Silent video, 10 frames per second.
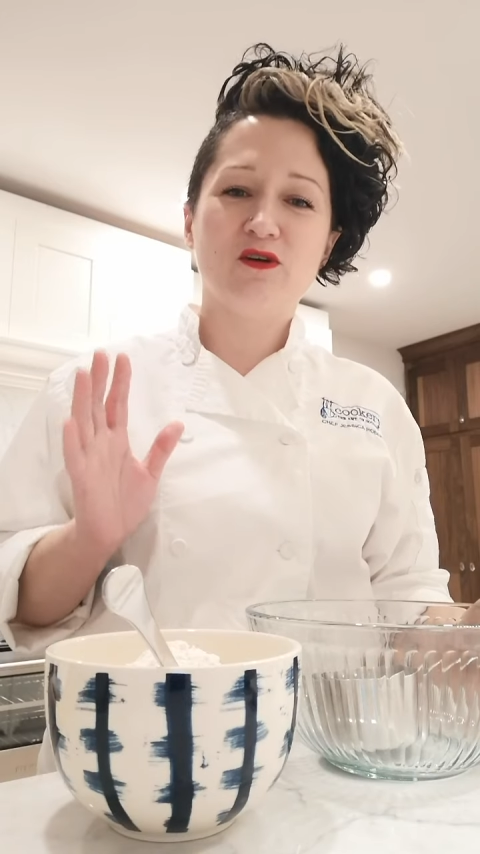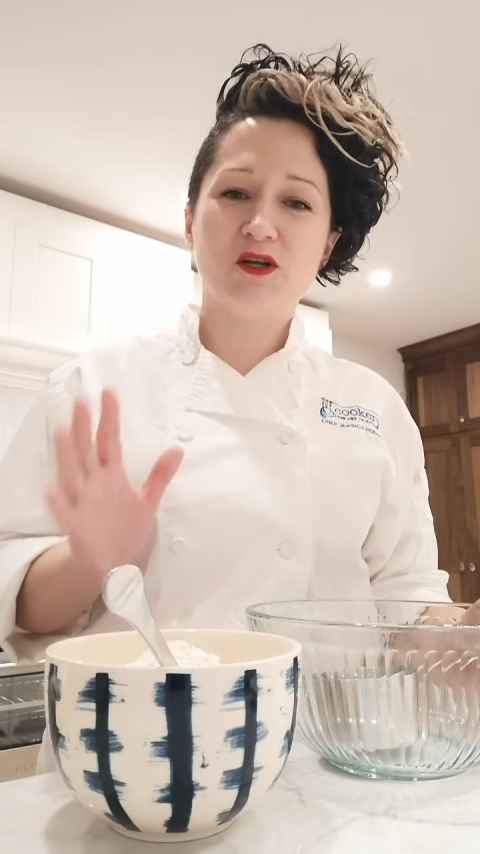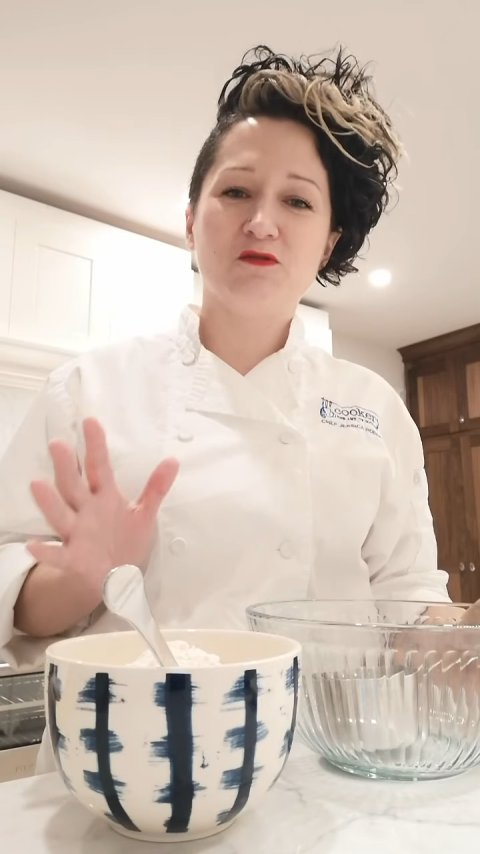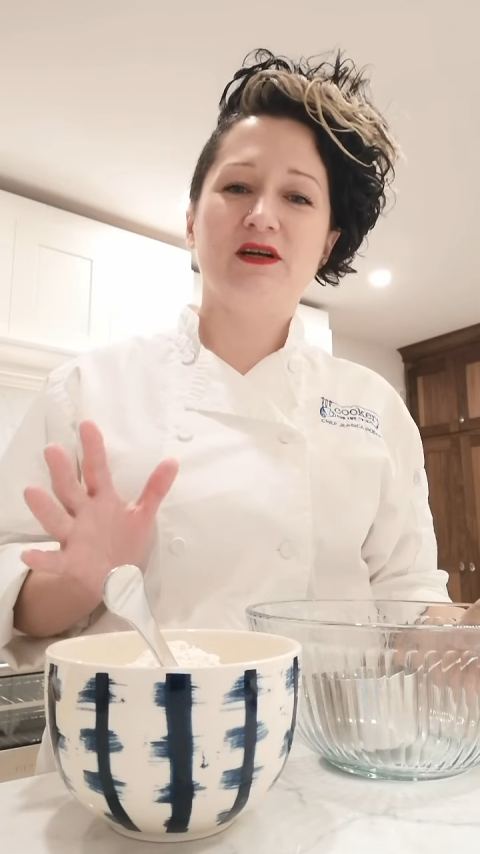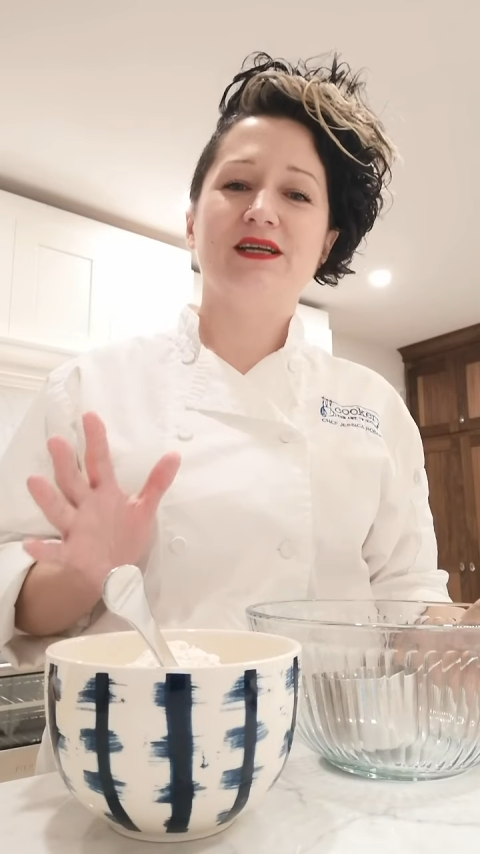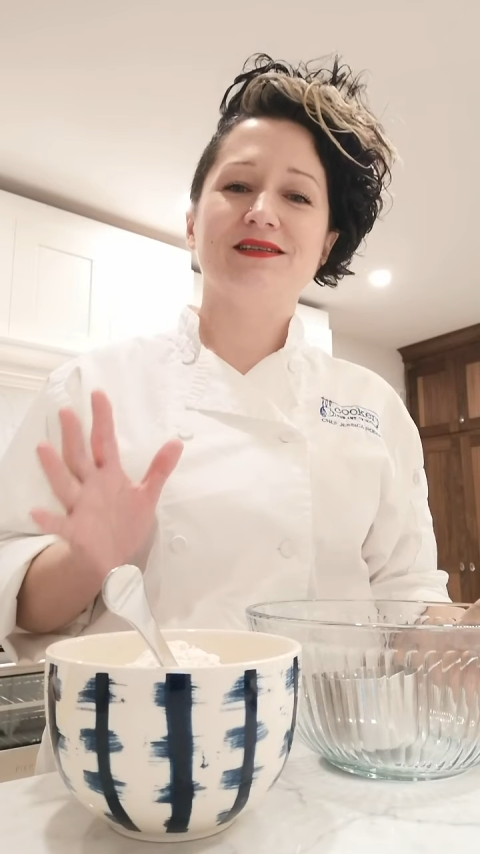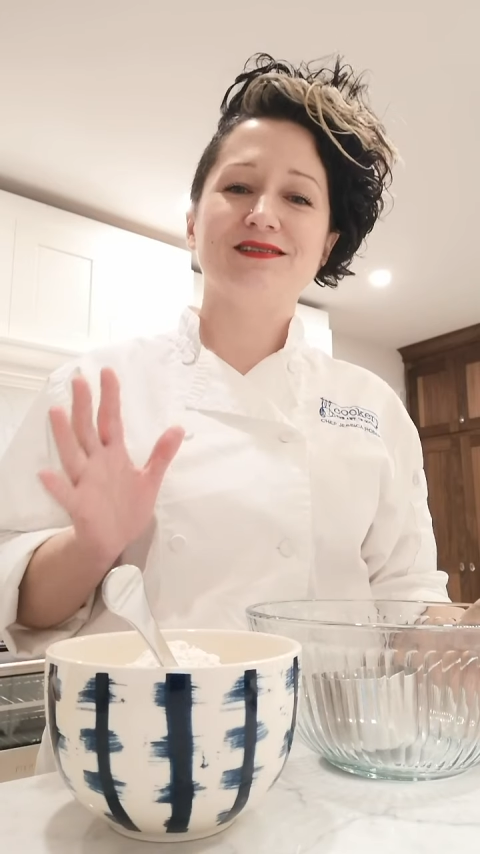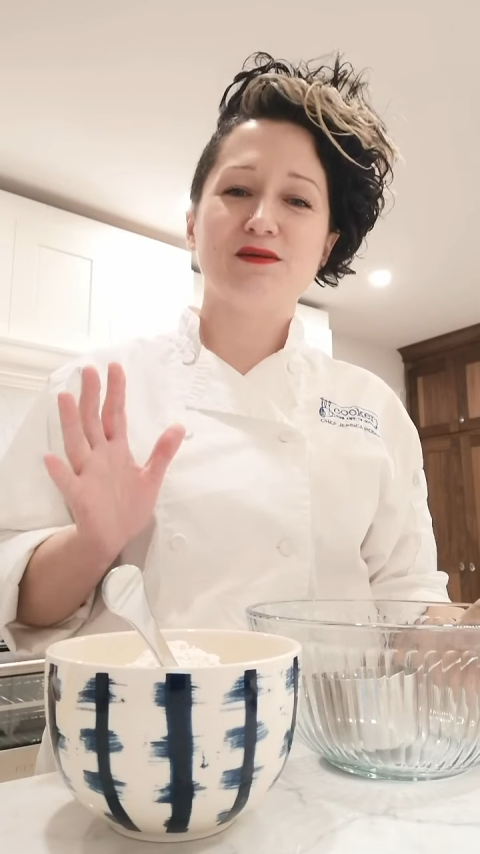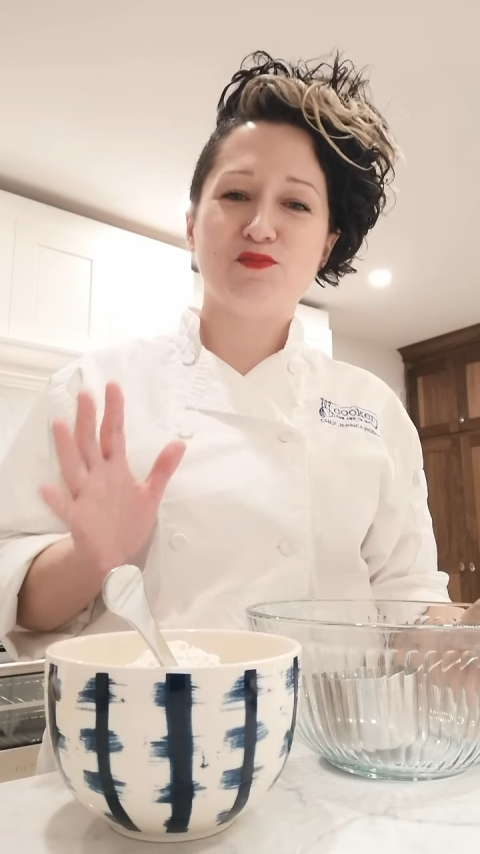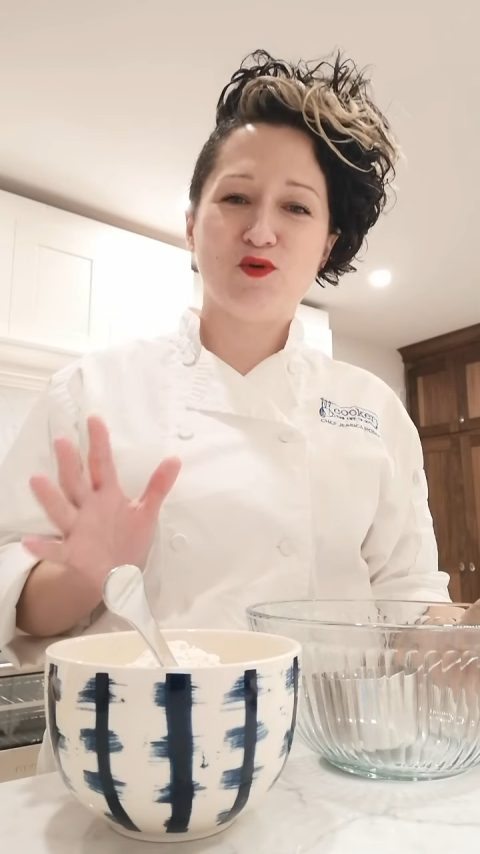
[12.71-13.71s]

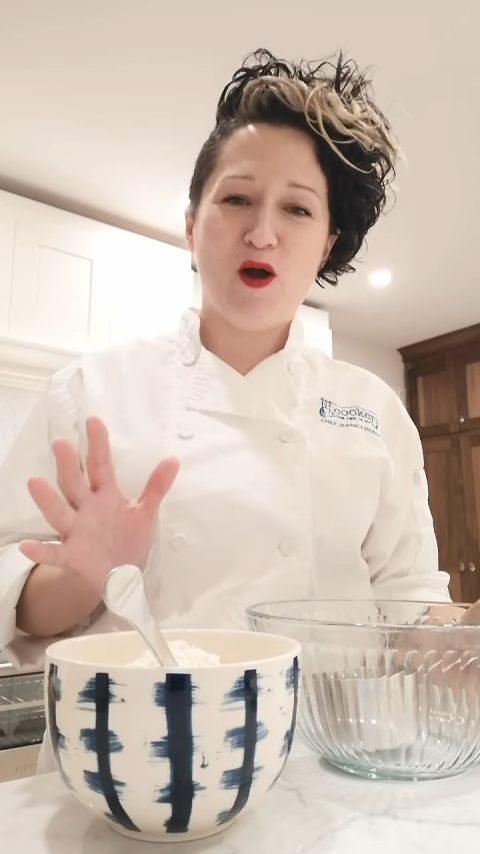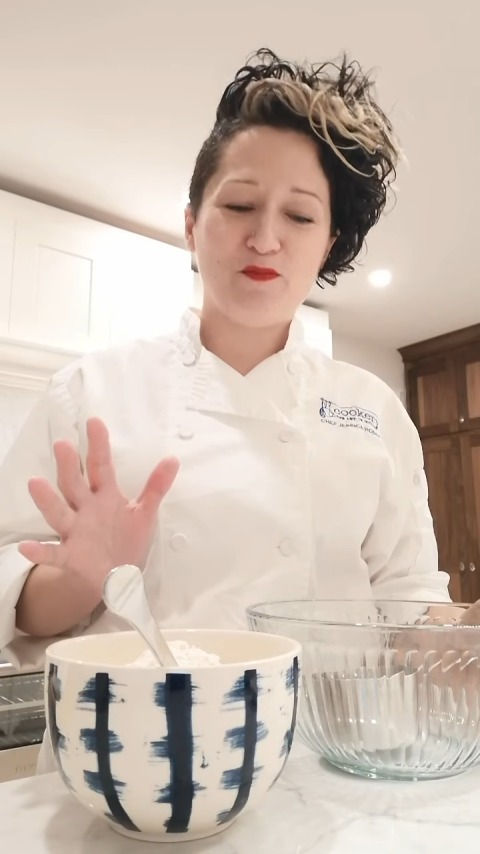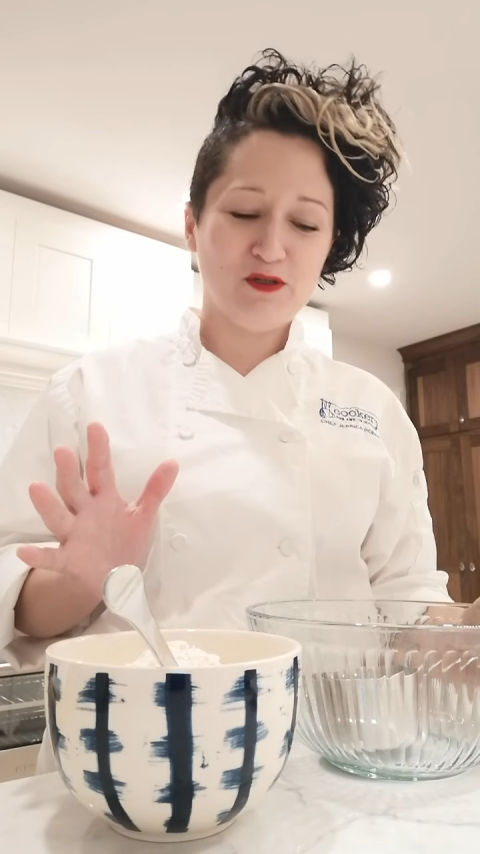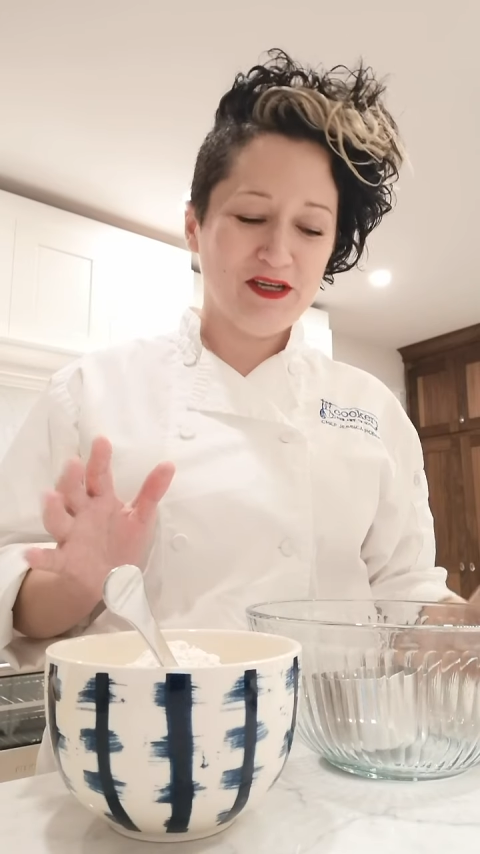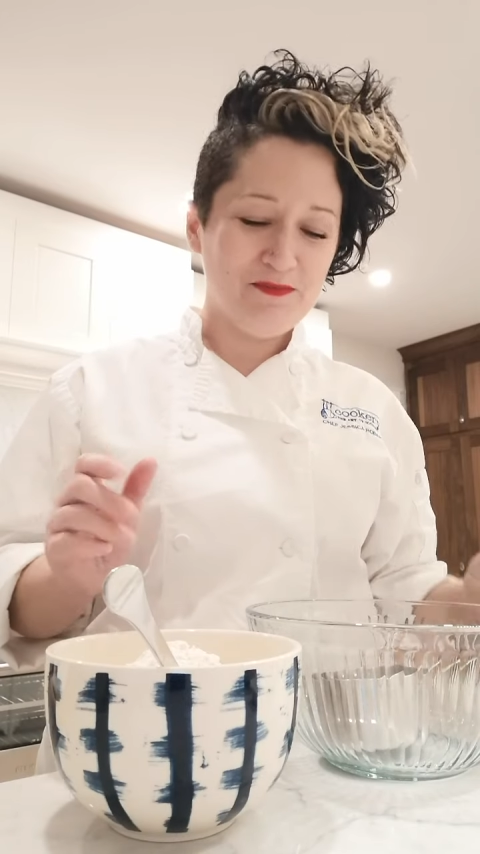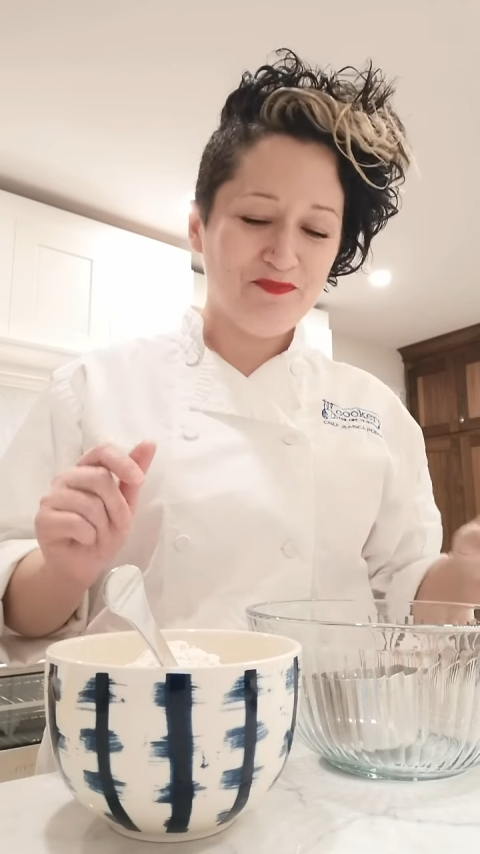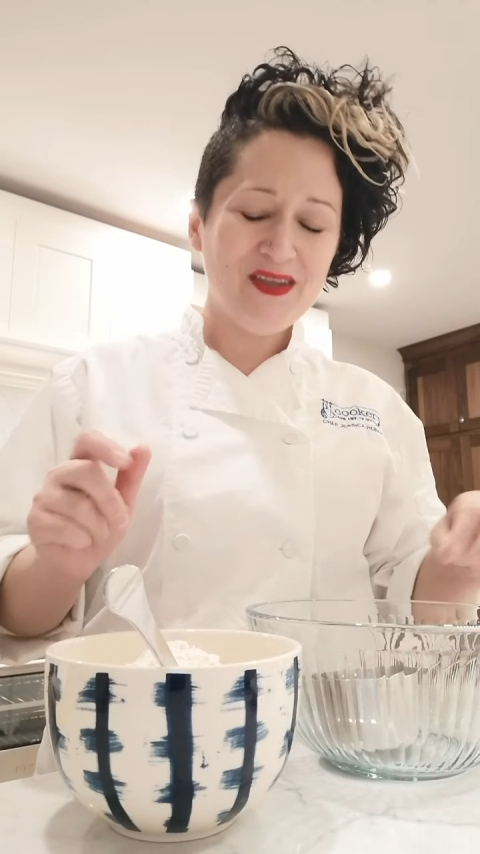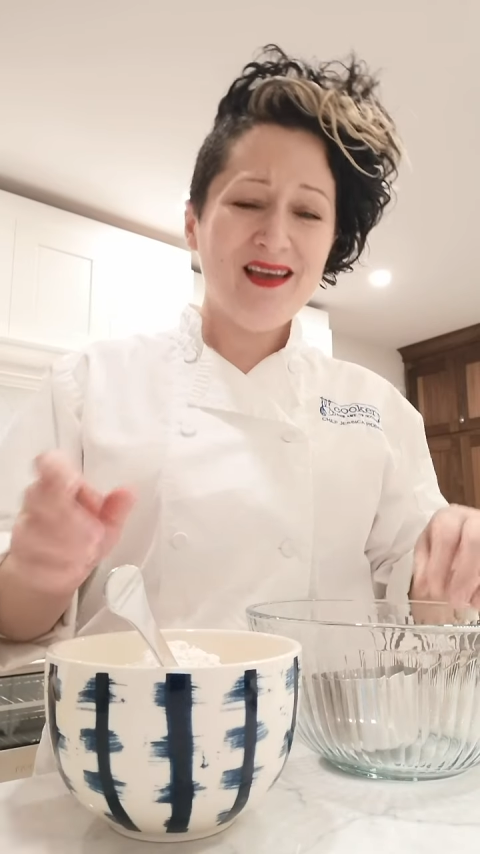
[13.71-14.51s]
ingredients properly.